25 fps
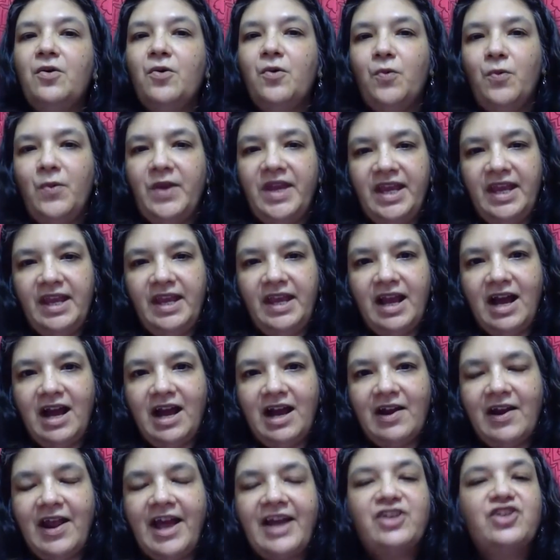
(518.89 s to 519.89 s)
We
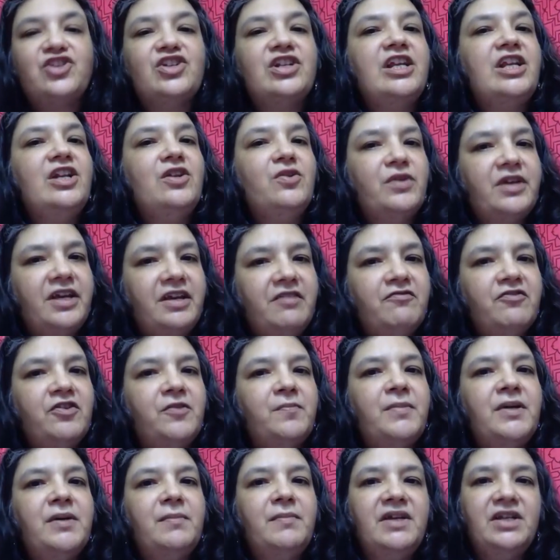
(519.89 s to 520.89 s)
are actually looking for
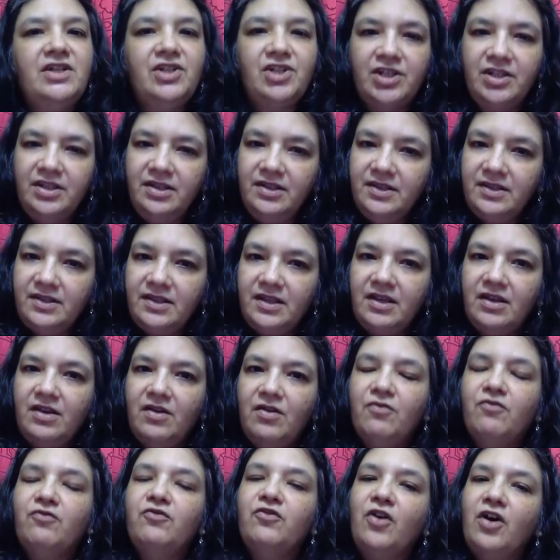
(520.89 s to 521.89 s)
permissions
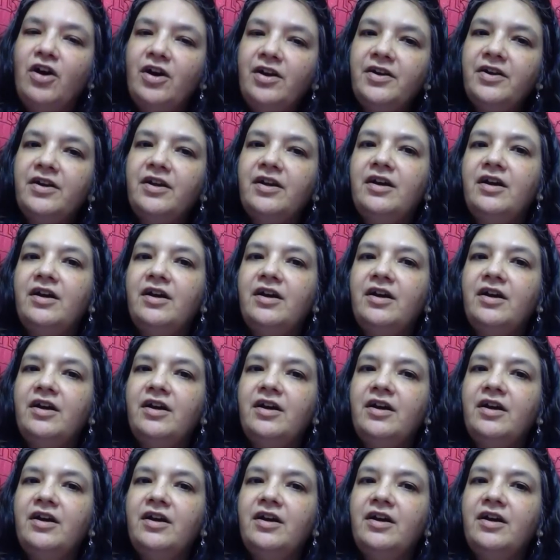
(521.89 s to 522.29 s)
for